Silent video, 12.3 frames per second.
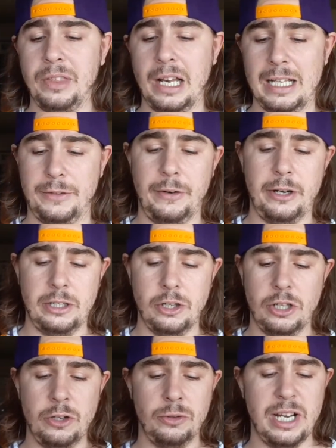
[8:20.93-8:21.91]
That's very good.
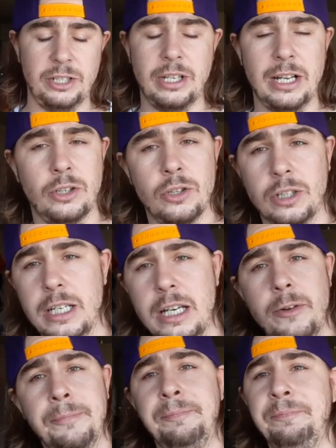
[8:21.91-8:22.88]
You can taste that
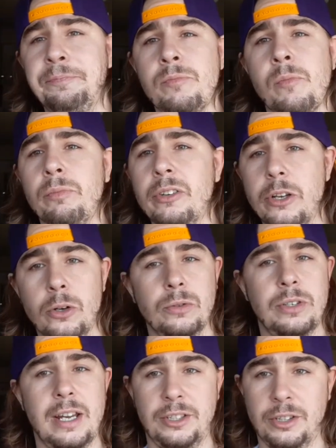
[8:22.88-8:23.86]
cookie. You can
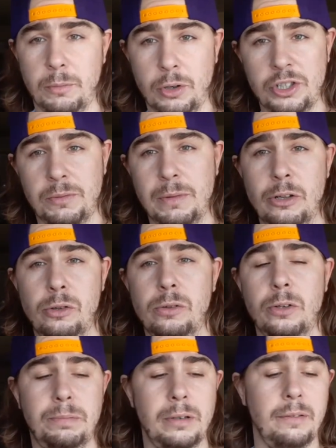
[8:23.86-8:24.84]
taste the marshmallow
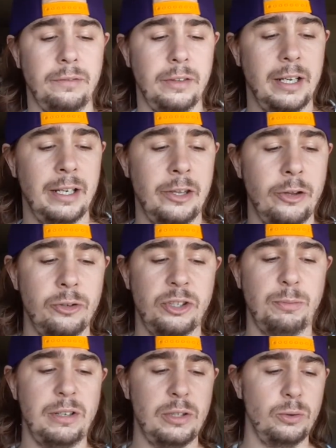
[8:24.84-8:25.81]
little puff thing and those
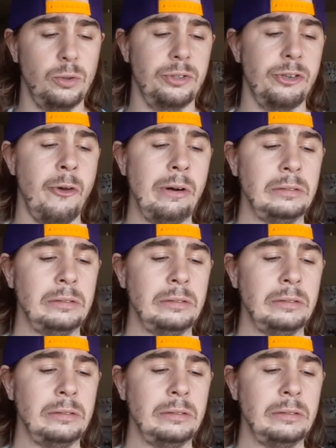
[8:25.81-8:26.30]
sprinkles.